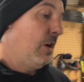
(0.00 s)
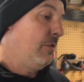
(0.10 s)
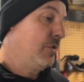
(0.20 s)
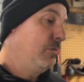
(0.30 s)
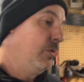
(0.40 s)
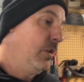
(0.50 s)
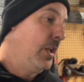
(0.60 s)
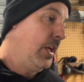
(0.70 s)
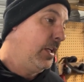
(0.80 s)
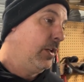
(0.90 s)
I was the one
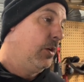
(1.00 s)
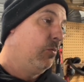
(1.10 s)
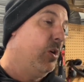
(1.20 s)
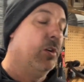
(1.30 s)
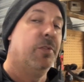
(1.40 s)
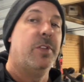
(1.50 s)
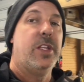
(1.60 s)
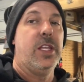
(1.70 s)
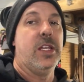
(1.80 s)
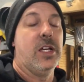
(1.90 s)
that ended up welding
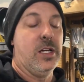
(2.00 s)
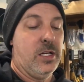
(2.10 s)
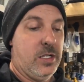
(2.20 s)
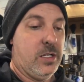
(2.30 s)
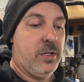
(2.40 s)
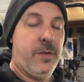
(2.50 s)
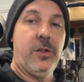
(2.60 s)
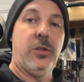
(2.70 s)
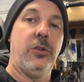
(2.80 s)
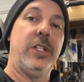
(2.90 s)
the
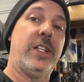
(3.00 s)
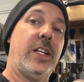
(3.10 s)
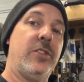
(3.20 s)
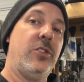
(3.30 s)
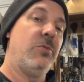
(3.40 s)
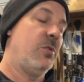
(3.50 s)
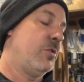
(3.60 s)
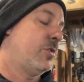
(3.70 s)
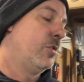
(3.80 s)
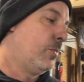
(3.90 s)
little intake tube on the
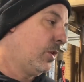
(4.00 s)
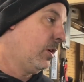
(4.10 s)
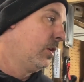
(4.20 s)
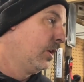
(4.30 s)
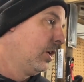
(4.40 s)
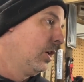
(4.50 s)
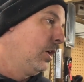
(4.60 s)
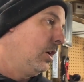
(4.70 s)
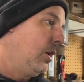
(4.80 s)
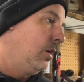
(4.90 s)
Supra.
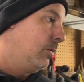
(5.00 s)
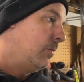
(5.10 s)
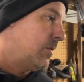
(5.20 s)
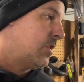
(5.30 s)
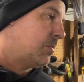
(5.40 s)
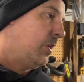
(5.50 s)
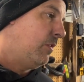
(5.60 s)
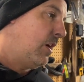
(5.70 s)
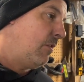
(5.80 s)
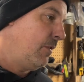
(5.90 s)
And just playing
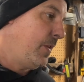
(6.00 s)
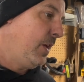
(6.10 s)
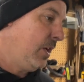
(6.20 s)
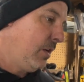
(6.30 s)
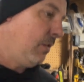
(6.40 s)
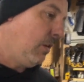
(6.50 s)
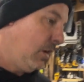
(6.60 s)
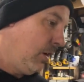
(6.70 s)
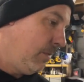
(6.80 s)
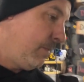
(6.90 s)
around with it.
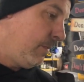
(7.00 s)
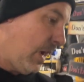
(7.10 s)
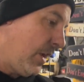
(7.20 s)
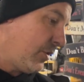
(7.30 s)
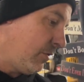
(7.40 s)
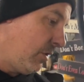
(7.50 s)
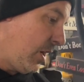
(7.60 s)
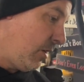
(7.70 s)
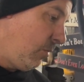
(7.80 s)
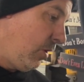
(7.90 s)
I actually run
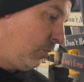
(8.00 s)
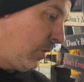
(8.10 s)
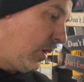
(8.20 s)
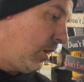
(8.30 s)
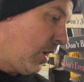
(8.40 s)
out of welding wire.